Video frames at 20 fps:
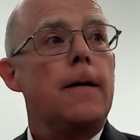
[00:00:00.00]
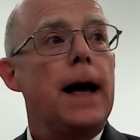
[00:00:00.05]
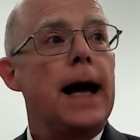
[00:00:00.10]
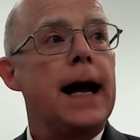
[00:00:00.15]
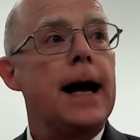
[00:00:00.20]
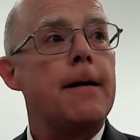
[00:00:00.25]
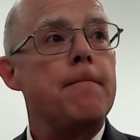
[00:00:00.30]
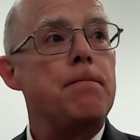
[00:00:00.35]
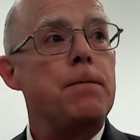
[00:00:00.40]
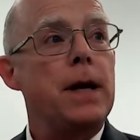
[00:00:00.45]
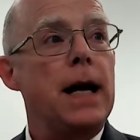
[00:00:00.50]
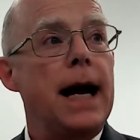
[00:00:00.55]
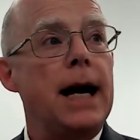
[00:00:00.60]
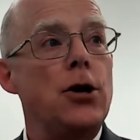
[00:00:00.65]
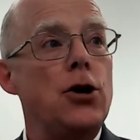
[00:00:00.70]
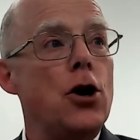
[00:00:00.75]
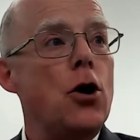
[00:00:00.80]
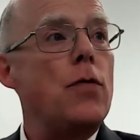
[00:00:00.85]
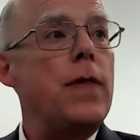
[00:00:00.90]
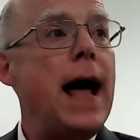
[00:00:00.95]
And, and
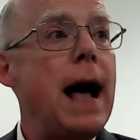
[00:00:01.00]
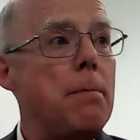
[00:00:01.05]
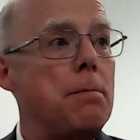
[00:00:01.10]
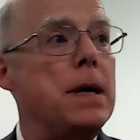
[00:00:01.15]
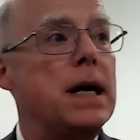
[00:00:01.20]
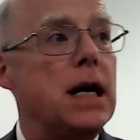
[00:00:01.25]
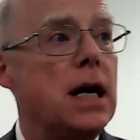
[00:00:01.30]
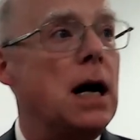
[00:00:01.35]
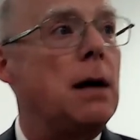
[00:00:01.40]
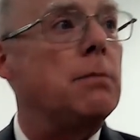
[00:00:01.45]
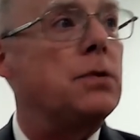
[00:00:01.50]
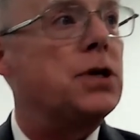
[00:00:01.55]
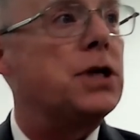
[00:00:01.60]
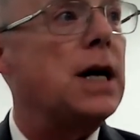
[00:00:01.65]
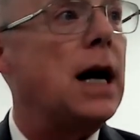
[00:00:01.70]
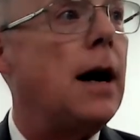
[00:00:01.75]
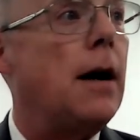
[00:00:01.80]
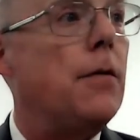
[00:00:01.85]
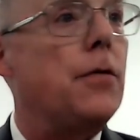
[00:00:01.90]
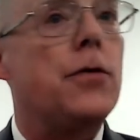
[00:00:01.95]
you know, that becomes
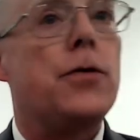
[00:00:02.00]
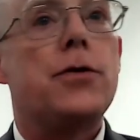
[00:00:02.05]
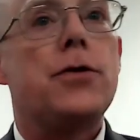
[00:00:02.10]
the,